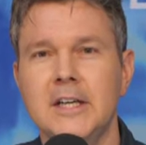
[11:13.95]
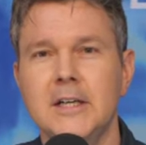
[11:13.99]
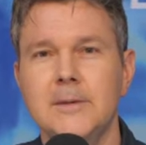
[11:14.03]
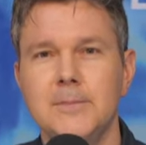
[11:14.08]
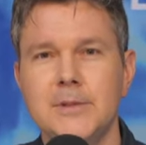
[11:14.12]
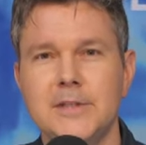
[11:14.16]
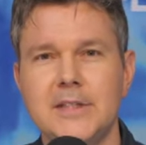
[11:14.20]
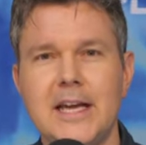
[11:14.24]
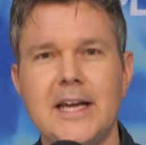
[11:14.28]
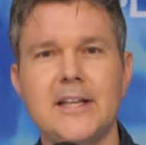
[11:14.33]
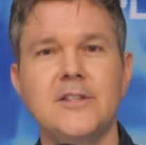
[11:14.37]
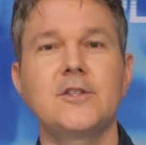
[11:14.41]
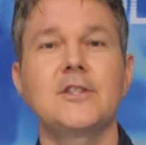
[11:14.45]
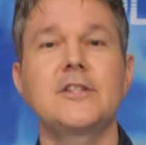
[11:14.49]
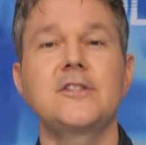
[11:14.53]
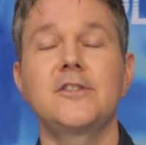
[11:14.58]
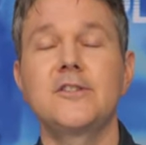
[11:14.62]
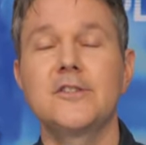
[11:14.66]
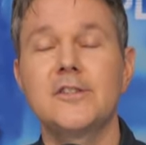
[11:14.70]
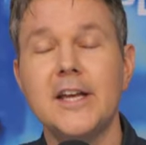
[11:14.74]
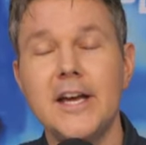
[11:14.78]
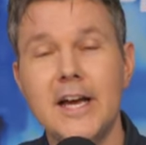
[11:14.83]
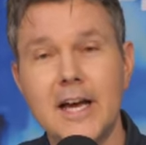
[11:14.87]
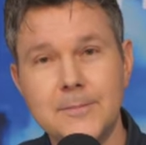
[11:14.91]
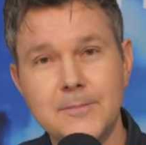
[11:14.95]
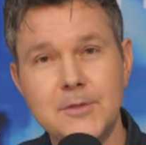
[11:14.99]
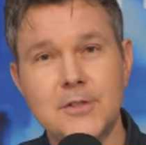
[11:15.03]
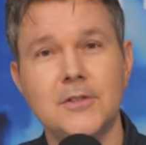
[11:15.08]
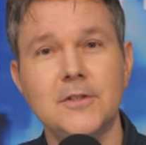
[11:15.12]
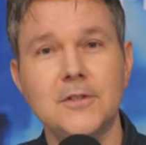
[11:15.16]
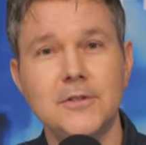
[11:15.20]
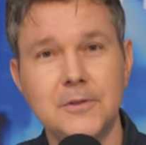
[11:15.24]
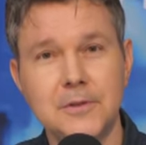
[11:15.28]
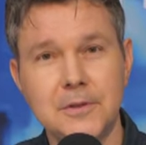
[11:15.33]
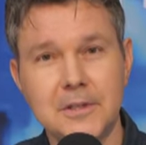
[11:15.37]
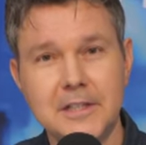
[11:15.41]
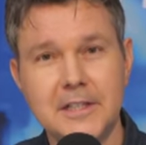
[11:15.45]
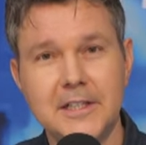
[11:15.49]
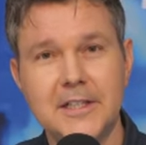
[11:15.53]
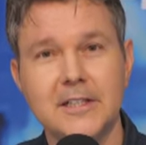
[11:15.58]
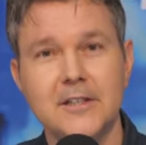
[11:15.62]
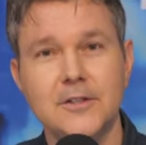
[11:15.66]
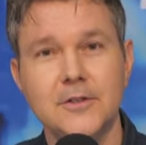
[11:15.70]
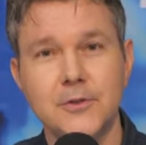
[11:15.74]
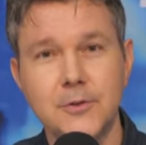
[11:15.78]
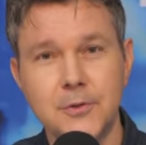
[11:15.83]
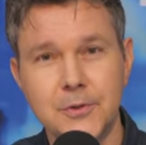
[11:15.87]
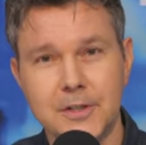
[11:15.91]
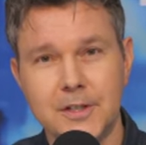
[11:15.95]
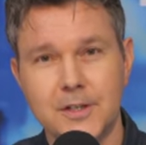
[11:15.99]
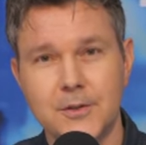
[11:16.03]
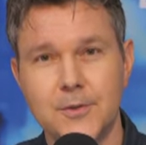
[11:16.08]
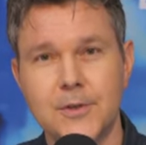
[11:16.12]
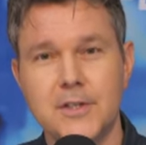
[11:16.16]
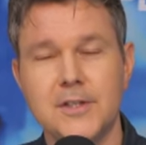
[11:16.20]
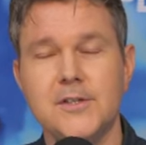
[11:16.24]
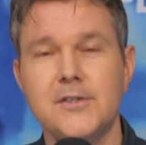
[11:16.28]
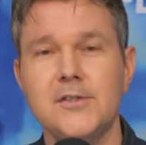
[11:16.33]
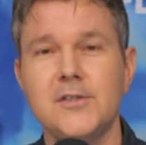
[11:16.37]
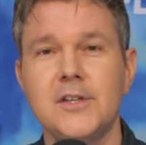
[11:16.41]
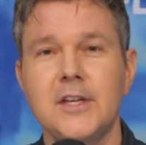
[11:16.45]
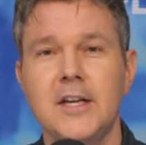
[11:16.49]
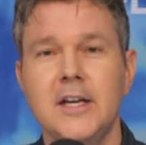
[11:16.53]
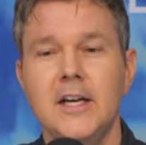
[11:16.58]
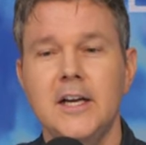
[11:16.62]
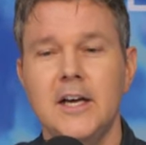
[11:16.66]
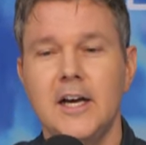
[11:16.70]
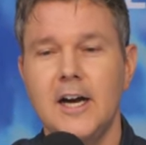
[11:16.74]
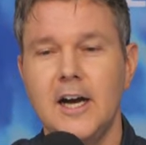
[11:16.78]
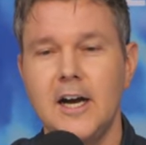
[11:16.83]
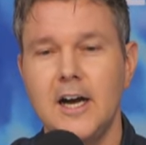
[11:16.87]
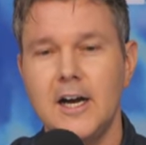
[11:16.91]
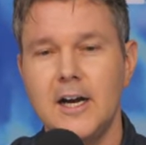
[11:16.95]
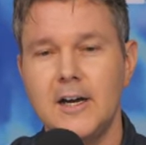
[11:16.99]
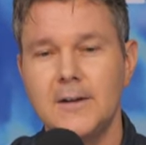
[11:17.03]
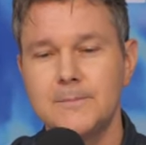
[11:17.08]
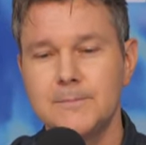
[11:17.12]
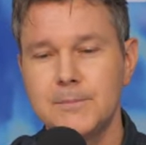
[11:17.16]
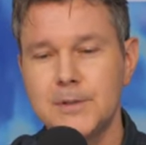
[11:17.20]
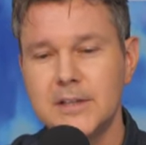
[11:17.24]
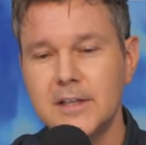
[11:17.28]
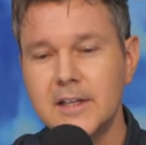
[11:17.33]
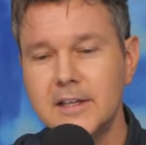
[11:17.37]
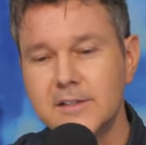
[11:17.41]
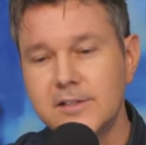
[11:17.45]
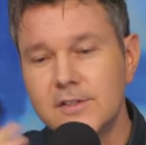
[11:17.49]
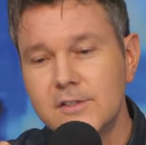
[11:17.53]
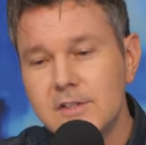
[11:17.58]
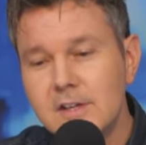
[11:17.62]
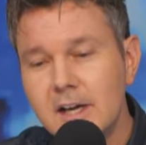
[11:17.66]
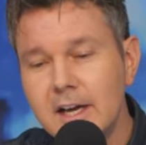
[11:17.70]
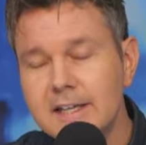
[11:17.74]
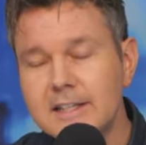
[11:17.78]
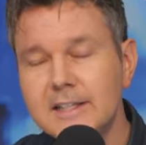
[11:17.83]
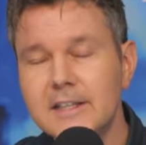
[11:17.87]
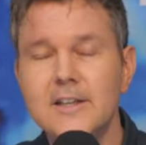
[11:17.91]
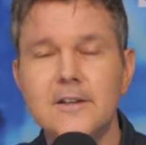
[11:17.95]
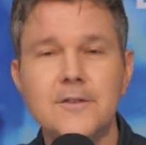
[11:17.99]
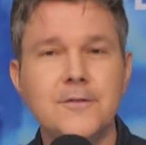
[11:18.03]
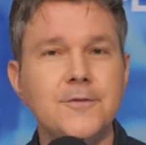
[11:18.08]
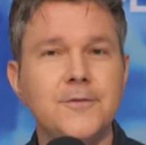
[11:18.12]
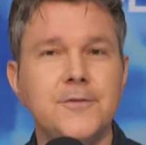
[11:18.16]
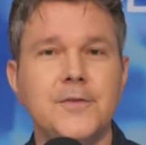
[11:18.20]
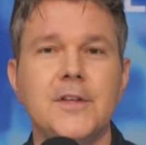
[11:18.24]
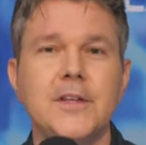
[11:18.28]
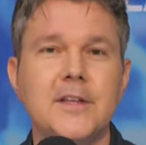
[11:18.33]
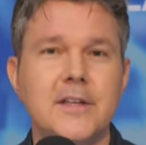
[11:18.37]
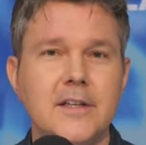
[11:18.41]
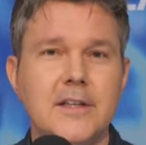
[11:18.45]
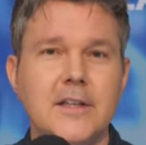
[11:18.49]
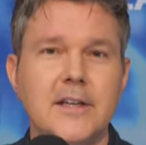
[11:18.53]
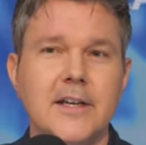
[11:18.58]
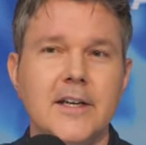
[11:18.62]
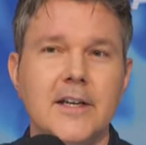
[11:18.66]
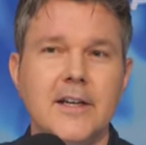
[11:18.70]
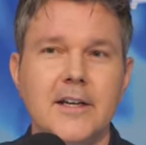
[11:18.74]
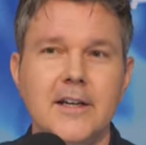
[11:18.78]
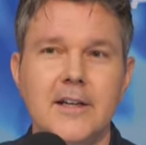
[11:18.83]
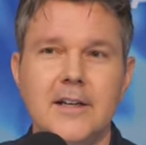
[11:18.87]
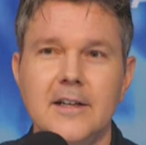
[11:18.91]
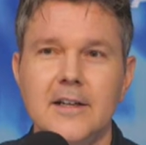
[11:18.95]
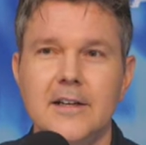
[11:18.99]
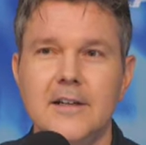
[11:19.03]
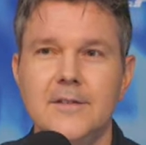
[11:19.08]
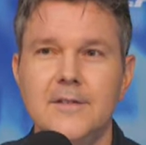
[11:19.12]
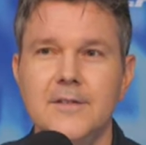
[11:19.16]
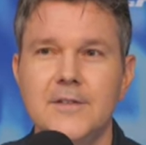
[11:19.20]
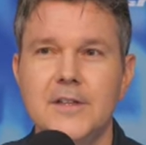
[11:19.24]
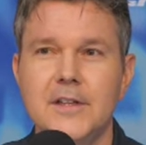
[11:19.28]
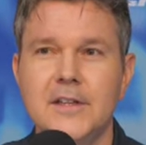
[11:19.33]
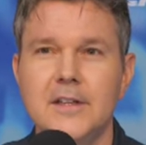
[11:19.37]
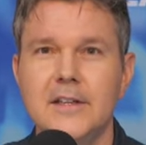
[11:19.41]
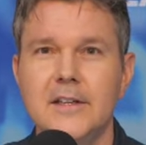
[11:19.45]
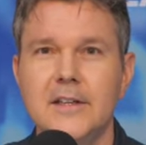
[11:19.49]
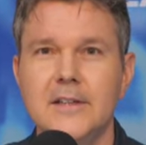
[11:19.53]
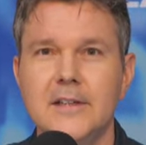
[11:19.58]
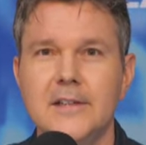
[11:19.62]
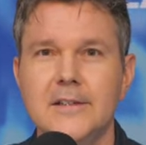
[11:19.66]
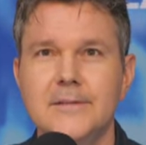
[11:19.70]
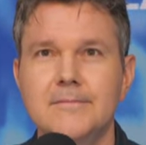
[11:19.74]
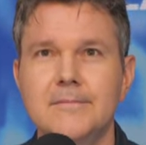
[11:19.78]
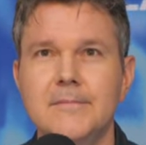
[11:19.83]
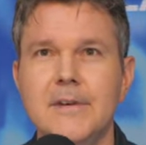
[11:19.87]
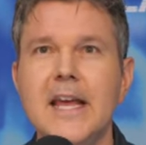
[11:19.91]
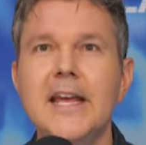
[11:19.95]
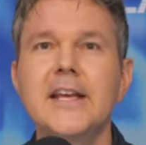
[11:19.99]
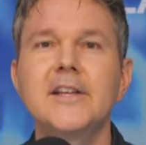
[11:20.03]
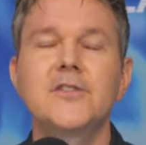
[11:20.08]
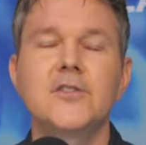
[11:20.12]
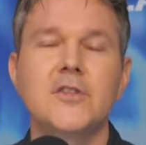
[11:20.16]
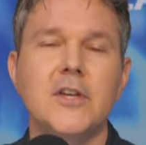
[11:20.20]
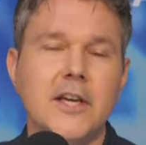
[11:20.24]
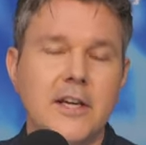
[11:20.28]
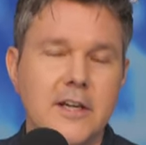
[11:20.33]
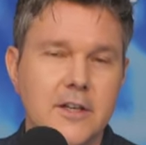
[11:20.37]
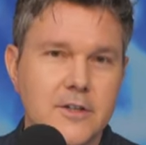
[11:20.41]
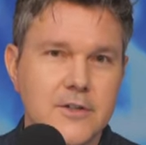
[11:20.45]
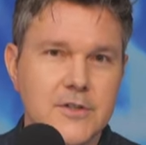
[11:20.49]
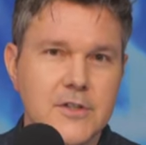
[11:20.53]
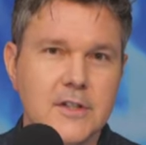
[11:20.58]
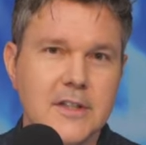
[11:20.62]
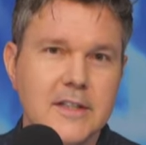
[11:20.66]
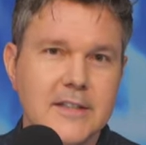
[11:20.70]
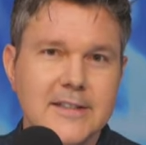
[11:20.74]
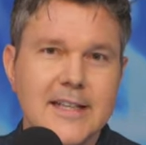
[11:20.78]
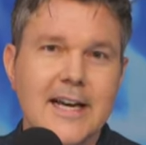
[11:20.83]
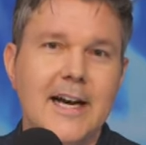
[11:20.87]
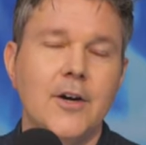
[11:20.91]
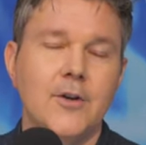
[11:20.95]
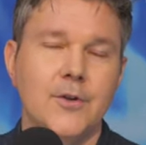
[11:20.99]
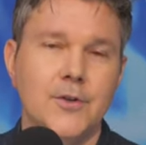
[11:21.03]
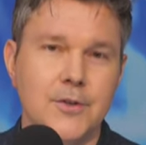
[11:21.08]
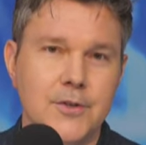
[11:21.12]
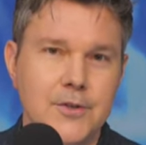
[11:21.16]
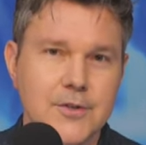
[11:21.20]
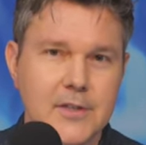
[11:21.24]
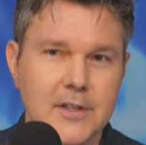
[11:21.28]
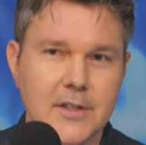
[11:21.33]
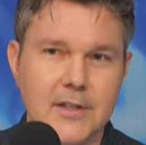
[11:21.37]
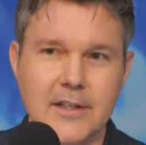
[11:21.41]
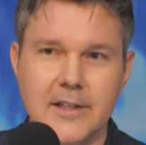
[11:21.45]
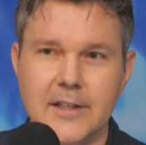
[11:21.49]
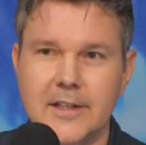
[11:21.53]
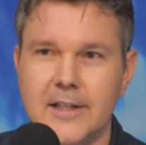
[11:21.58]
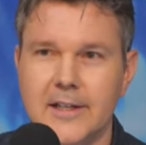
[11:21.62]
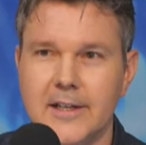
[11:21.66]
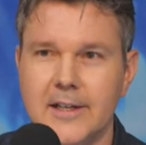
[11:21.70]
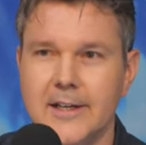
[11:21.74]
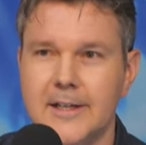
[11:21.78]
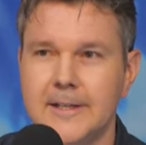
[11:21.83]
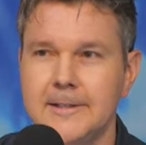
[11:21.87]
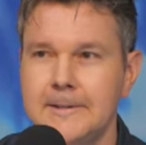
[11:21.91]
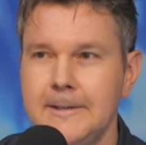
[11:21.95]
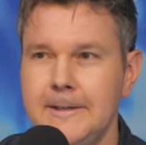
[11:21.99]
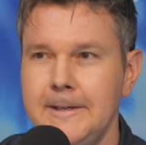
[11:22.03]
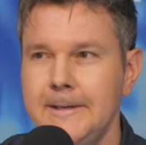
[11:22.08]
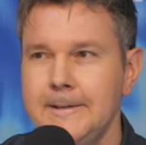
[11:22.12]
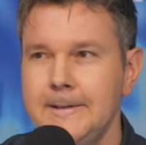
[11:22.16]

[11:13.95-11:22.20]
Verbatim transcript: But that's just absolutely ludicrous. But let's not give the naysayers and the doubters and the